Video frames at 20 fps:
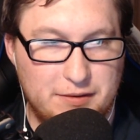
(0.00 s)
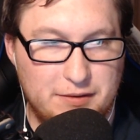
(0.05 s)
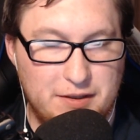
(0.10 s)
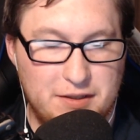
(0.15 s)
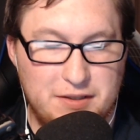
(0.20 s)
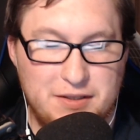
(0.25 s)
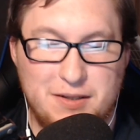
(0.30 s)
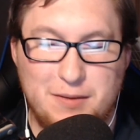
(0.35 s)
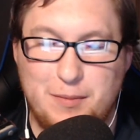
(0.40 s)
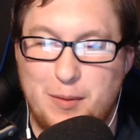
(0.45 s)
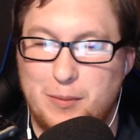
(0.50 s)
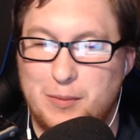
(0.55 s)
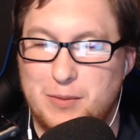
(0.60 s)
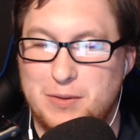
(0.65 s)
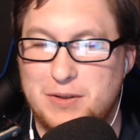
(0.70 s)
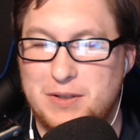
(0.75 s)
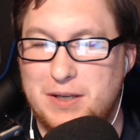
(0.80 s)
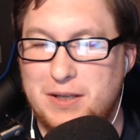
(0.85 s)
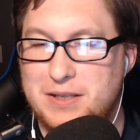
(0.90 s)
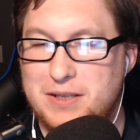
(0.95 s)
this time I want to
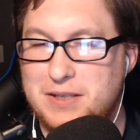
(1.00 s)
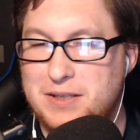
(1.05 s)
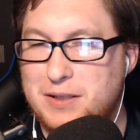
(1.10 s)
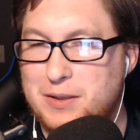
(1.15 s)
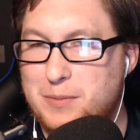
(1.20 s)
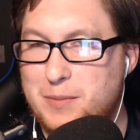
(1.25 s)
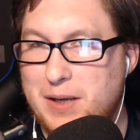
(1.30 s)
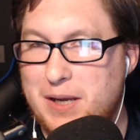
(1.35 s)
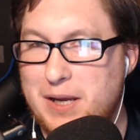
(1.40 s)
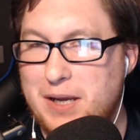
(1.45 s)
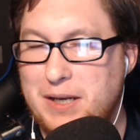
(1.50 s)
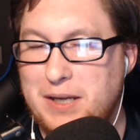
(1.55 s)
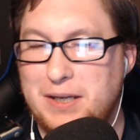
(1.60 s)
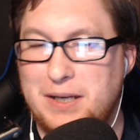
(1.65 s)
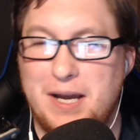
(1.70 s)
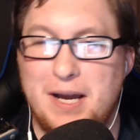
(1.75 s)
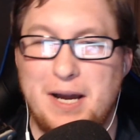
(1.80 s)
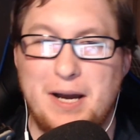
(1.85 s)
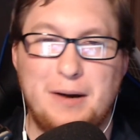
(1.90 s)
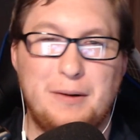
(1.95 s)
say this at the beginning
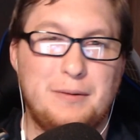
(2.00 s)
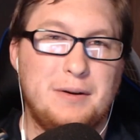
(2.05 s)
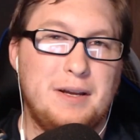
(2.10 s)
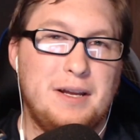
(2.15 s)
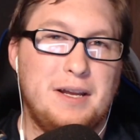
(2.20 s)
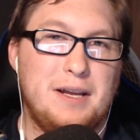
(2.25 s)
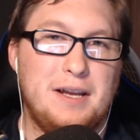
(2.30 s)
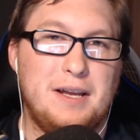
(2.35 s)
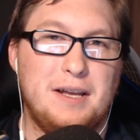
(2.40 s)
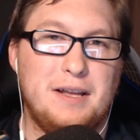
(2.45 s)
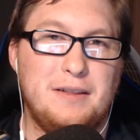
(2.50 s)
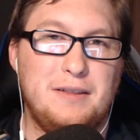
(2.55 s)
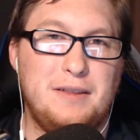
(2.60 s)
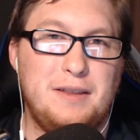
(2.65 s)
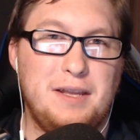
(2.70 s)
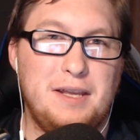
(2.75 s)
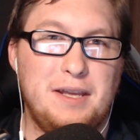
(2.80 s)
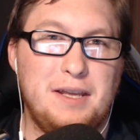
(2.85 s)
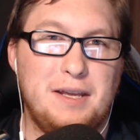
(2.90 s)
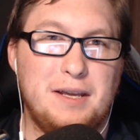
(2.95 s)
now.
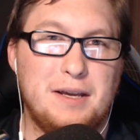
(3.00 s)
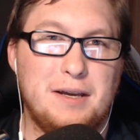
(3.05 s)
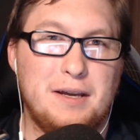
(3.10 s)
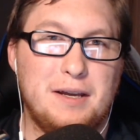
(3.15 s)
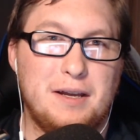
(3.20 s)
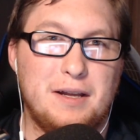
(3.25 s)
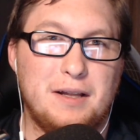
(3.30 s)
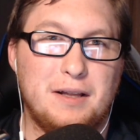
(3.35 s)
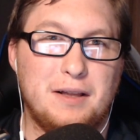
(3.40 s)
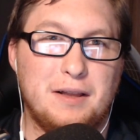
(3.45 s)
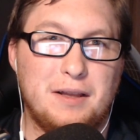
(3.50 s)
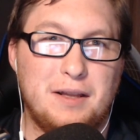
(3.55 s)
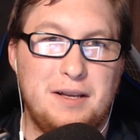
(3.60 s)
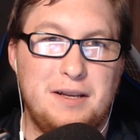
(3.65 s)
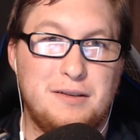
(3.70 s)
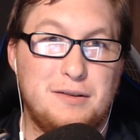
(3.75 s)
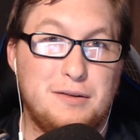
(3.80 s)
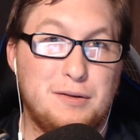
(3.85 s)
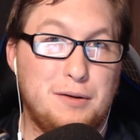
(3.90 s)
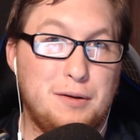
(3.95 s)
The
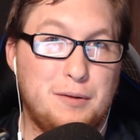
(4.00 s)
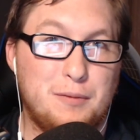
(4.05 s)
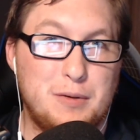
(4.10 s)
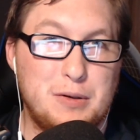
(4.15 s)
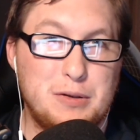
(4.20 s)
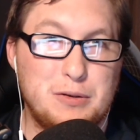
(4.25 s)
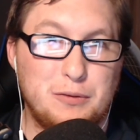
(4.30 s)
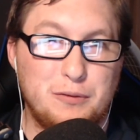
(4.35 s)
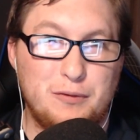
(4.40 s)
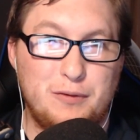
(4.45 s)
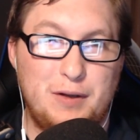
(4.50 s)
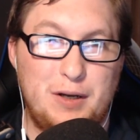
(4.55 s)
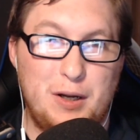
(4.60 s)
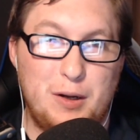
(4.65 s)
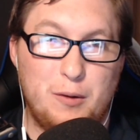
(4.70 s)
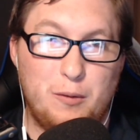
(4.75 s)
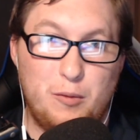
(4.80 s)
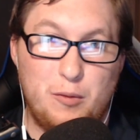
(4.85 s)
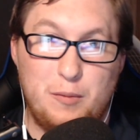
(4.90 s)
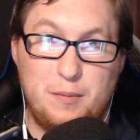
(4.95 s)
link to the original
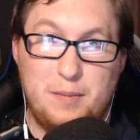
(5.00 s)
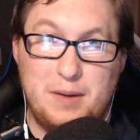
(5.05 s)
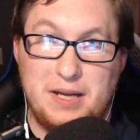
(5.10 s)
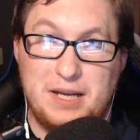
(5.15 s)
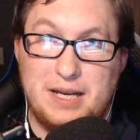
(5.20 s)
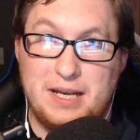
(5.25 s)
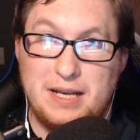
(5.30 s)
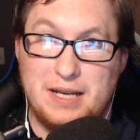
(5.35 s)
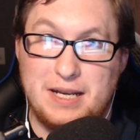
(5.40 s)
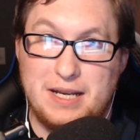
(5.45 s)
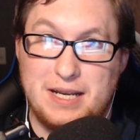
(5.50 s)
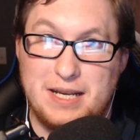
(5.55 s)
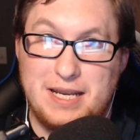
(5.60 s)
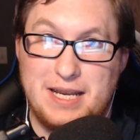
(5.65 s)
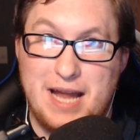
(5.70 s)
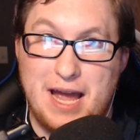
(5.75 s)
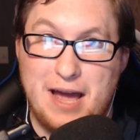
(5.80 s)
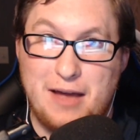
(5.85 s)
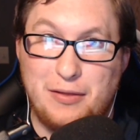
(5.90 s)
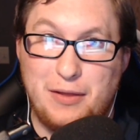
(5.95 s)
video will be
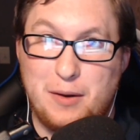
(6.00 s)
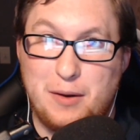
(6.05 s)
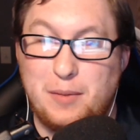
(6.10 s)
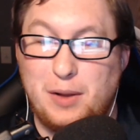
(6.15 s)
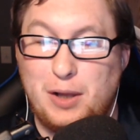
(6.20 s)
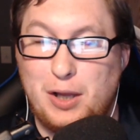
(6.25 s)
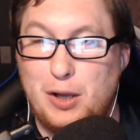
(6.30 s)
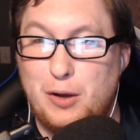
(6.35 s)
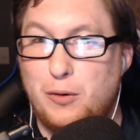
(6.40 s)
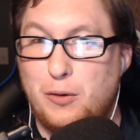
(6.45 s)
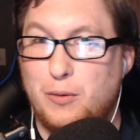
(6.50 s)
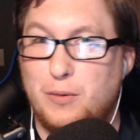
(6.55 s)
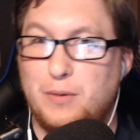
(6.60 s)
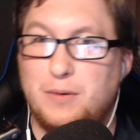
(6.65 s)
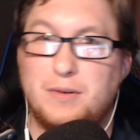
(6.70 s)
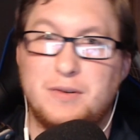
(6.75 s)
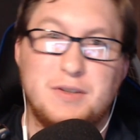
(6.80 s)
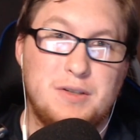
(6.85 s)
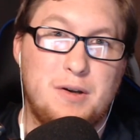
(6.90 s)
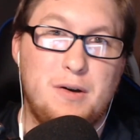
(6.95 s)
down there
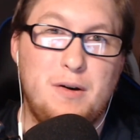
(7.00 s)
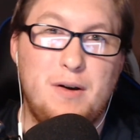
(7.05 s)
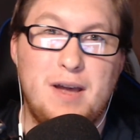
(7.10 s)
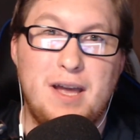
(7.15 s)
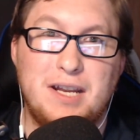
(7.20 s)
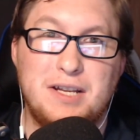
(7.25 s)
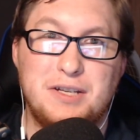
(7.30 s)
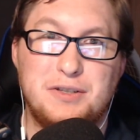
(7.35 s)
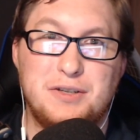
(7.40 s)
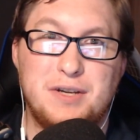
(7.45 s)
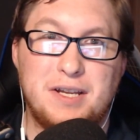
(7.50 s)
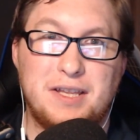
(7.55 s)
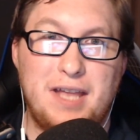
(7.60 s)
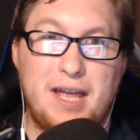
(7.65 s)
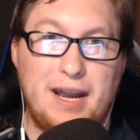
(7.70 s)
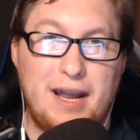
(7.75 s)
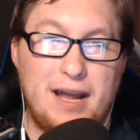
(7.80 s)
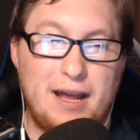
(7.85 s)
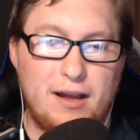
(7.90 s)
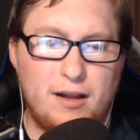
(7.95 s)
below. So go ahead and check
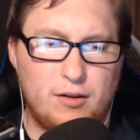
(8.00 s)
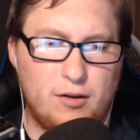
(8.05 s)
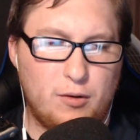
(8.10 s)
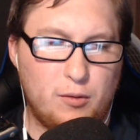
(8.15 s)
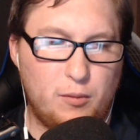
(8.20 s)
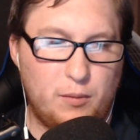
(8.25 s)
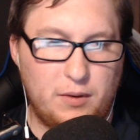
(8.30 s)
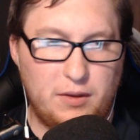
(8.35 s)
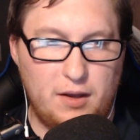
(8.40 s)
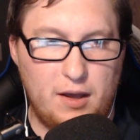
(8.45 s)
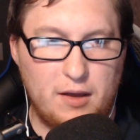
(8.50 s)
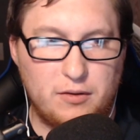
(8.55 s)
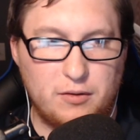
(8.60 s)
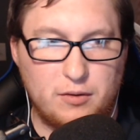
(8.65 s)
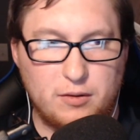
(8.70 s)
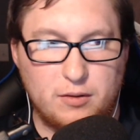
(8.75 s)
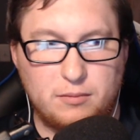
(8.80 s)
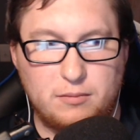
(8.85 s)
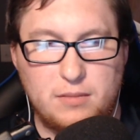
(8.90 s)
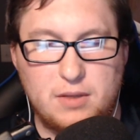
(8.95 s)
that out along with the
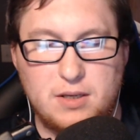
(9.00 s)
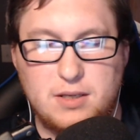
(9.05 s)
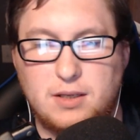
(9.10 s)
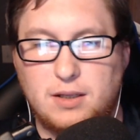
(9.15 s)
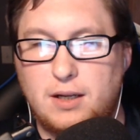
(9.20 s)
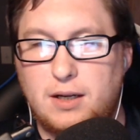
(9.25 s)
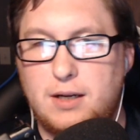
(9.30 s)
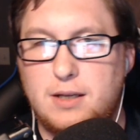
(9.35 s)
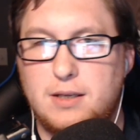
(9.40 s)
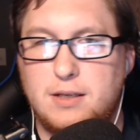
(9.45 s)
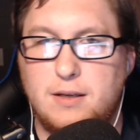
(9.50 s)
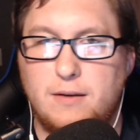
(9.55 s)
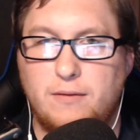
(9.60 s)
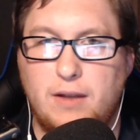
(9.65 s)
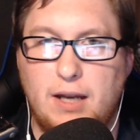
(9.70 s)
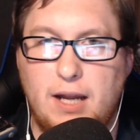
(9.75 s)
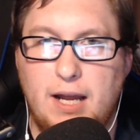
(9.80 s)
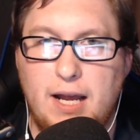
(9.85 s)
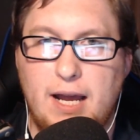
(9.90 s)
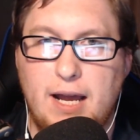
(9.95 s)
other miscellaneous stuff
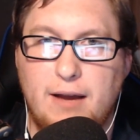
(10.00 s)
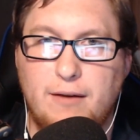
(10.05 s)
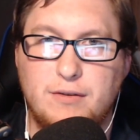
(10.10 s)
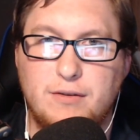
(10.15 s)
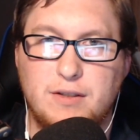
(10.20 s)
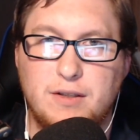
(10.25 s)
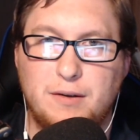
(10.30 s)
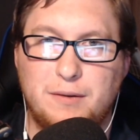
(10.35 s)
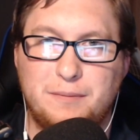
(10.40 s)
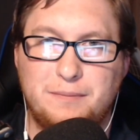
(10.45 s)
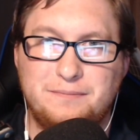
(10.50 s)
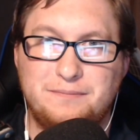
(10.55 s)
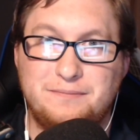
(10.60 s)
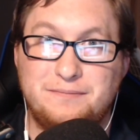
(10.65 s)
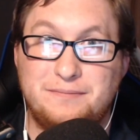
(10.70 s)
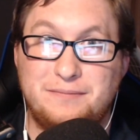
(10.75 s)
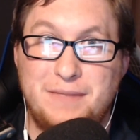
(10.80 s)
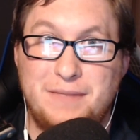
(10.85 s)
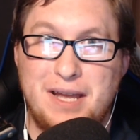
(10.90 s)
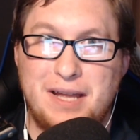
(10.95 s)
that I have. So
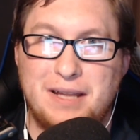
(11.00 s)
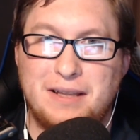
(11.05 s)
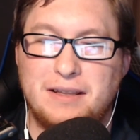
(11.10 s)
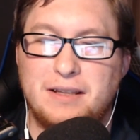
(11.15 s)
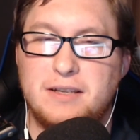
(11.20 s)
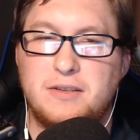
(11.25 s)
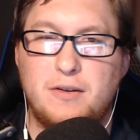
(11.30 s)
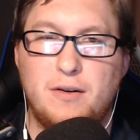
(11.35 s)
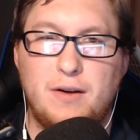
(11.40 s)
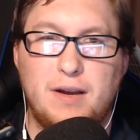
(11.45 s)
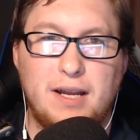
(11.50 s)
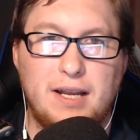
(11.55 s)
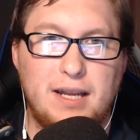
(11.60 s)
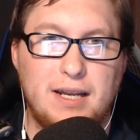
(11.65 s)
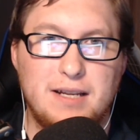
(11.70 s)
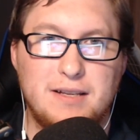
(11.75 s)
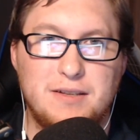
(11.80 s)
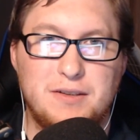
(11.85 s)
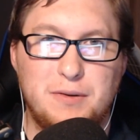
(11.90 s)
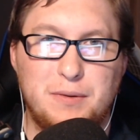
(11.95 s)
yeah, let's go ahead and
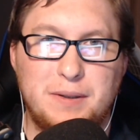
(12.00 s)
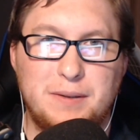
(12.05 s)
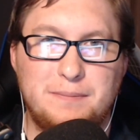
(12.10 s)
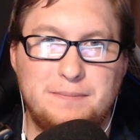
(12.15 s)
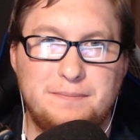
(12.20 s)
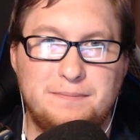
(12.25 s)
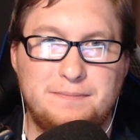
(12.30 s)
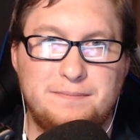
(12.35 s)
get into it.